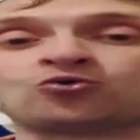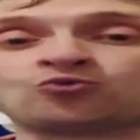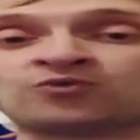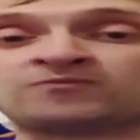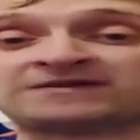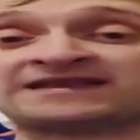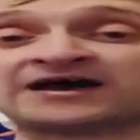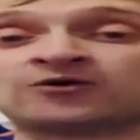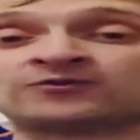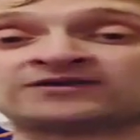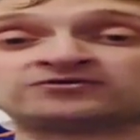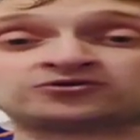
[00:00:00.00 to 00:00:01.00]
would be now
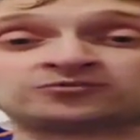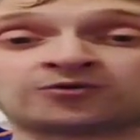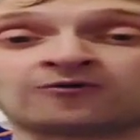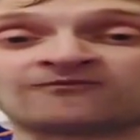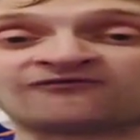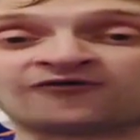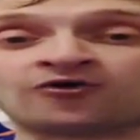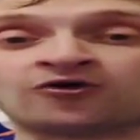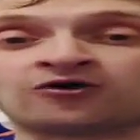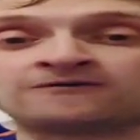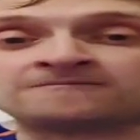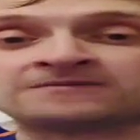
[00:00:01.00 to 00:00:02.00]
in the bottom
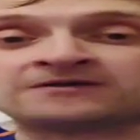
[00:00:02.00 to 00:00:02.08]
4?